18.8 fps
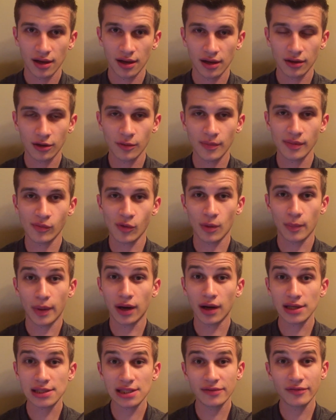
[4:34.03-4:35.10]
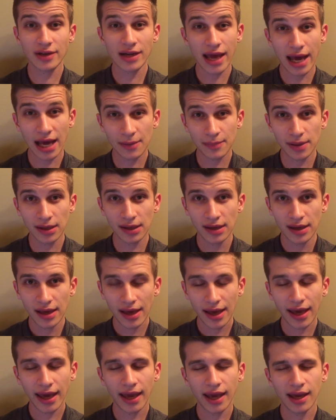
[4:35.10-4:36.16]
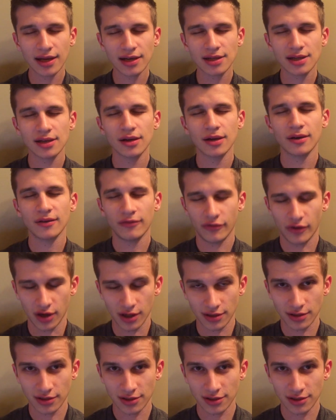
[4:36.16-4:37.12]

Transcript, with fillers: uh, a little bit more positive and happy and fun.